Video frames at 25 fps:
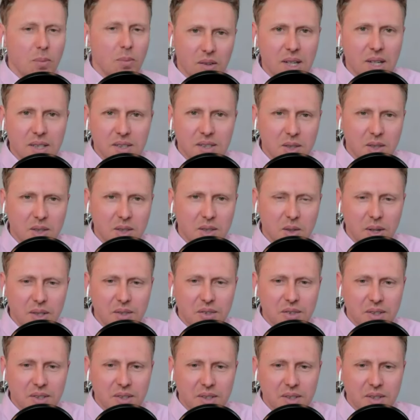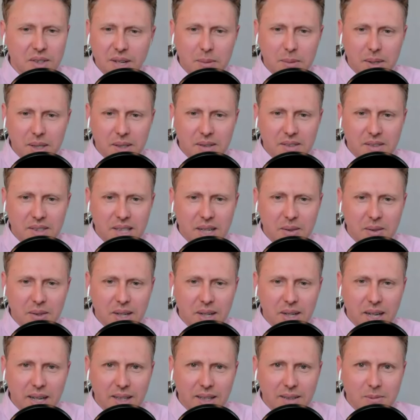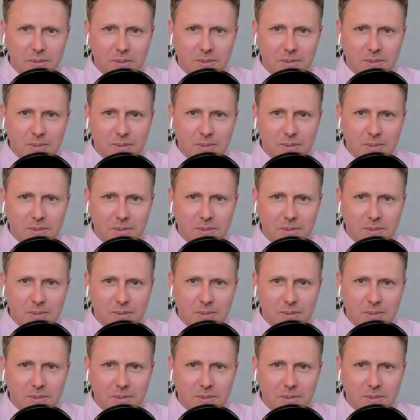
I'll ask a question of Amy. Is that okay?